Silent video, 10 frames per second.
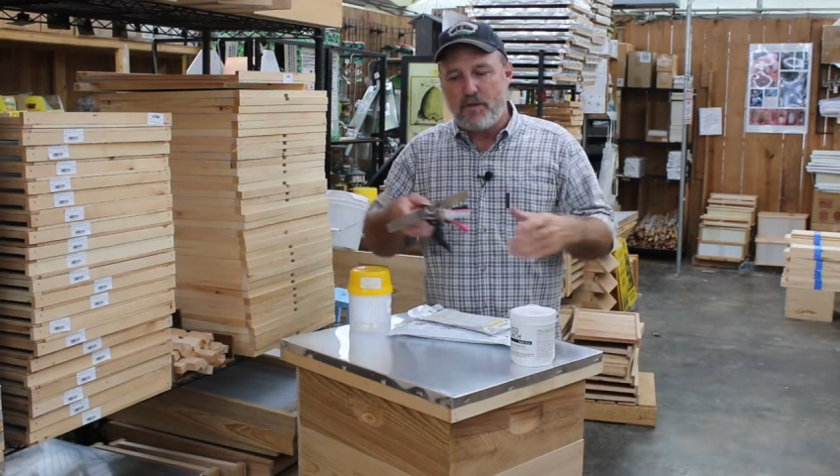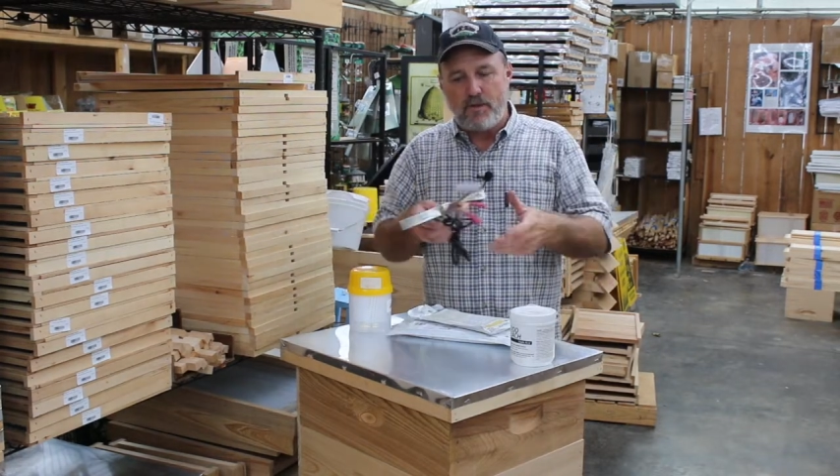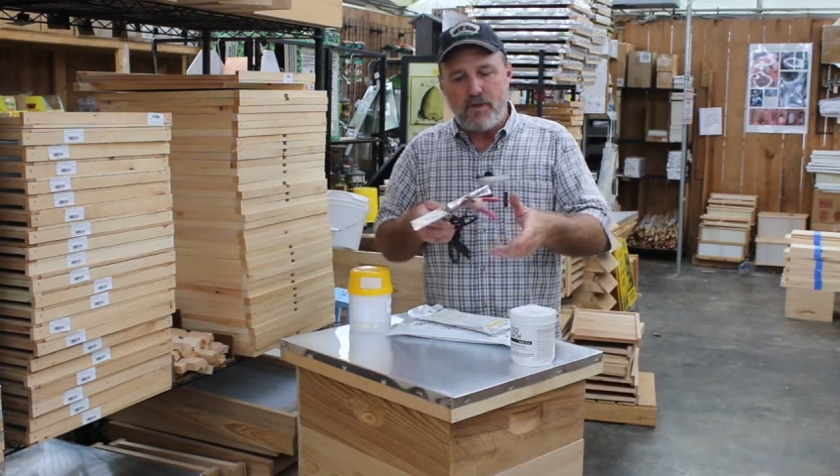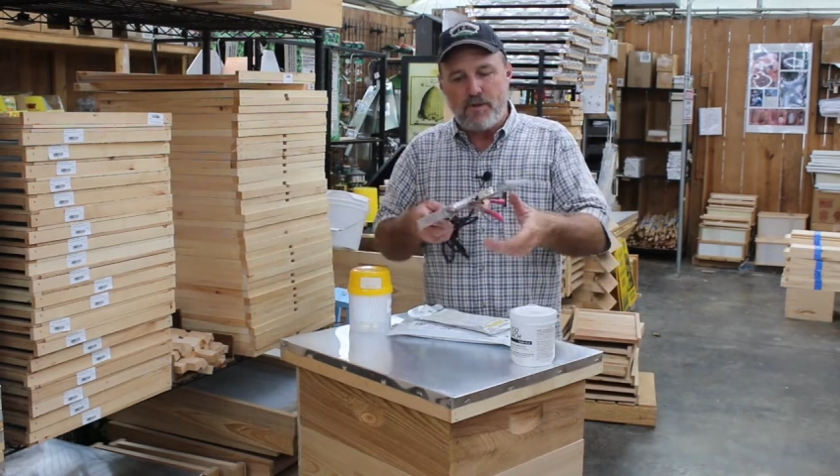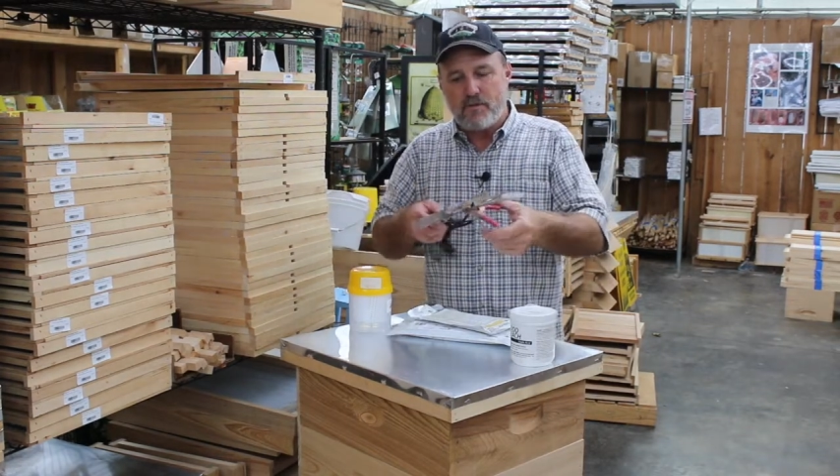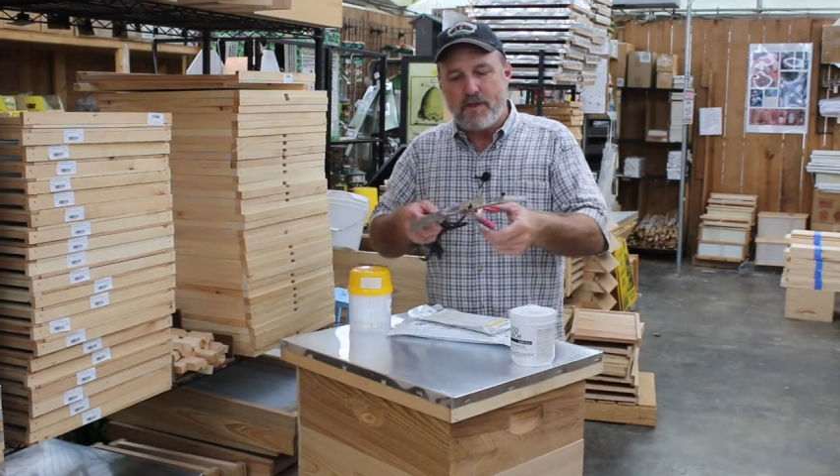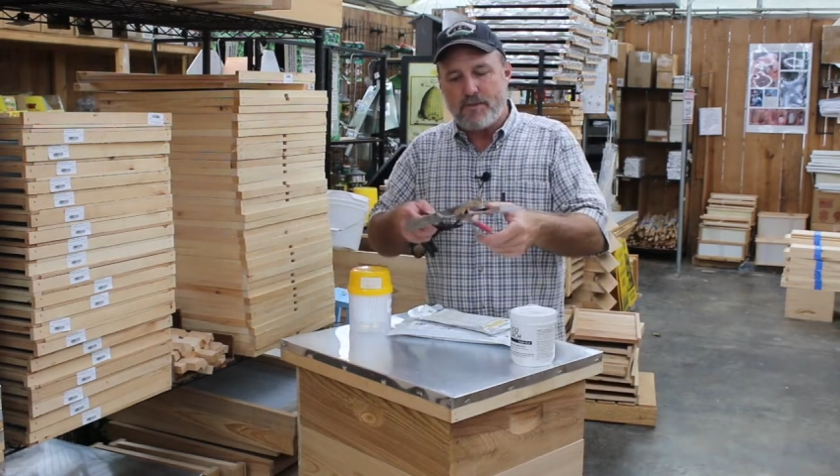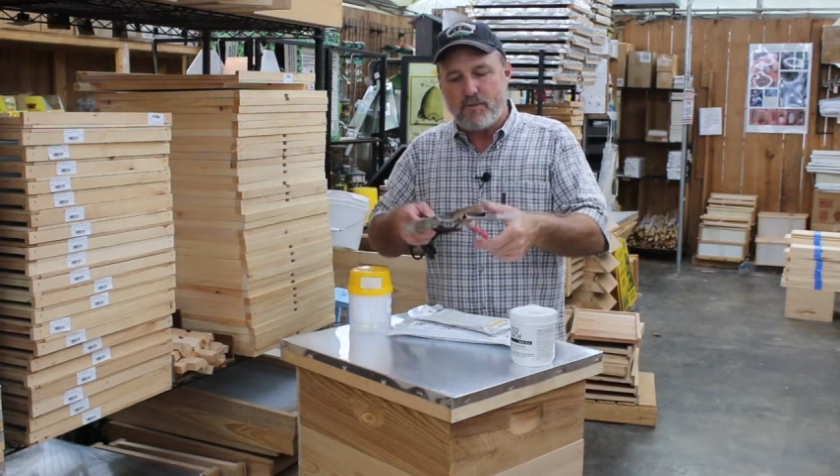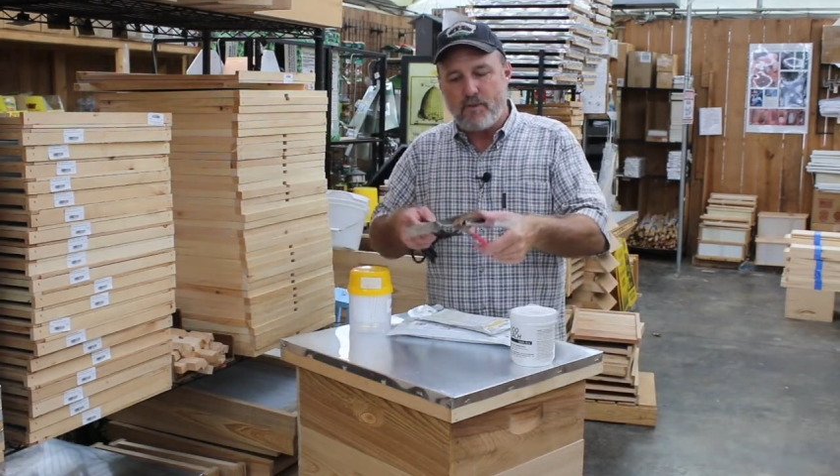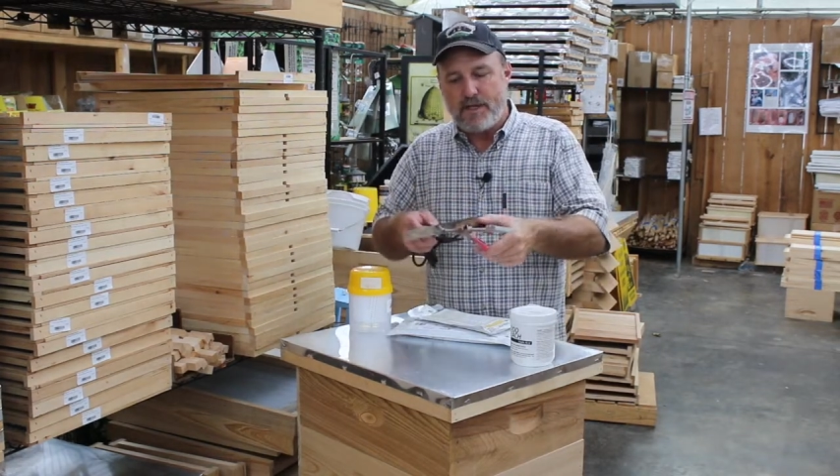use a
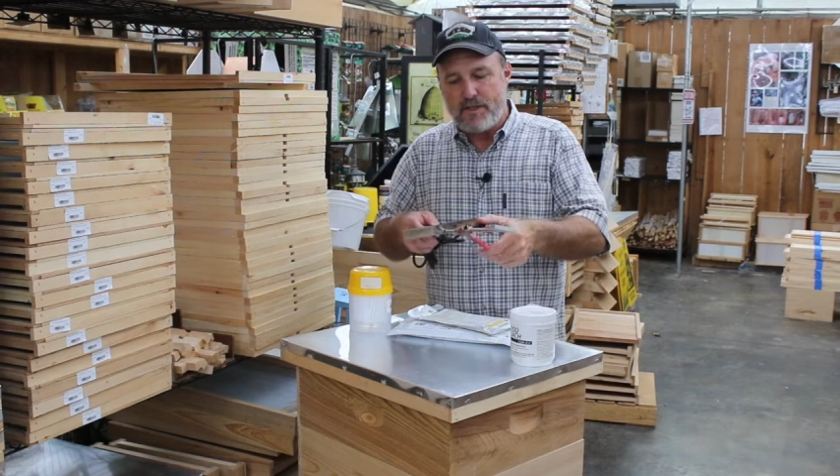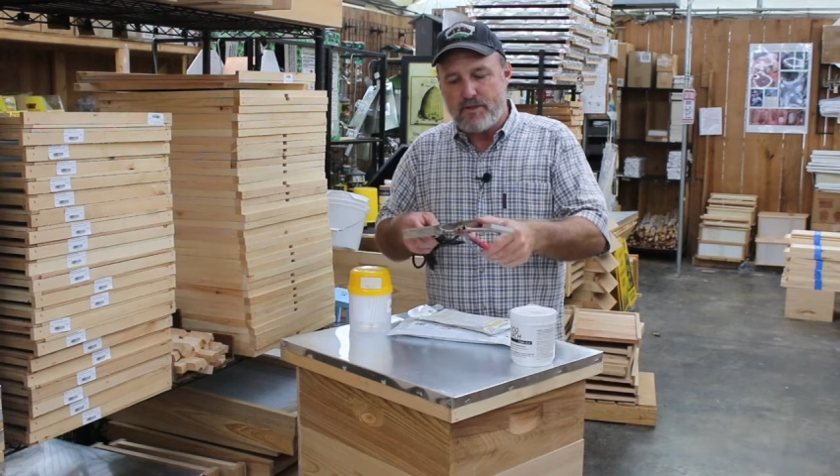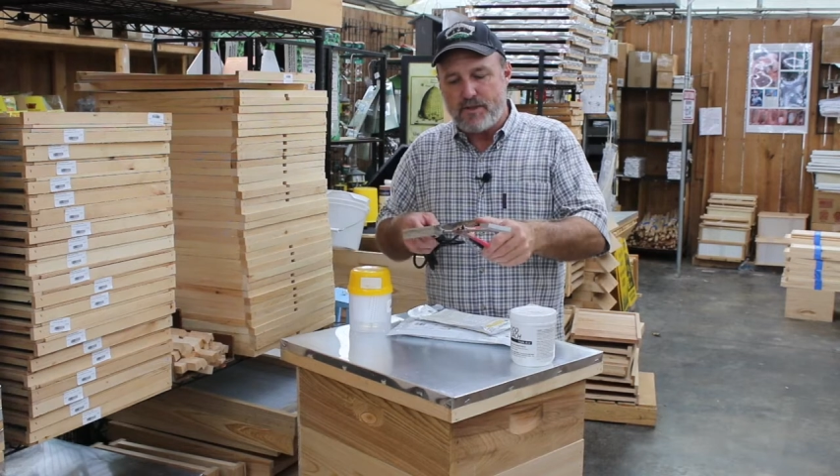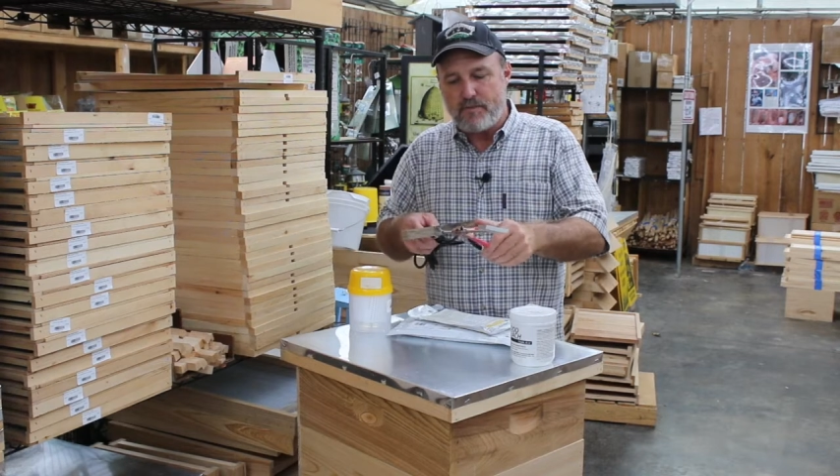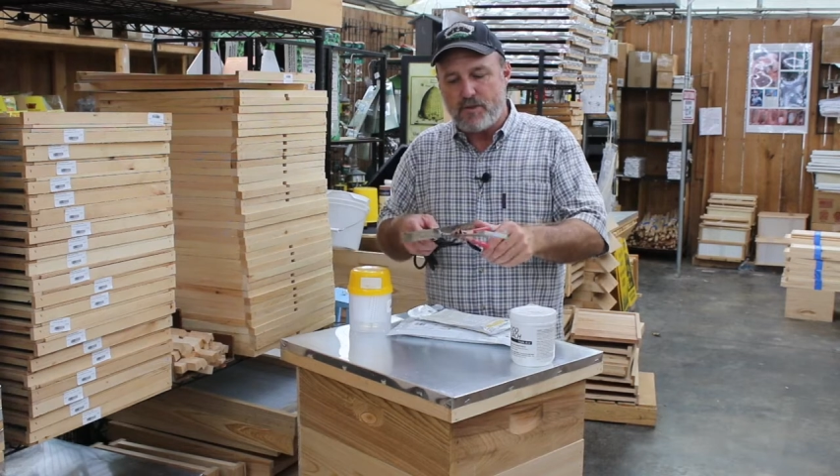respirator, some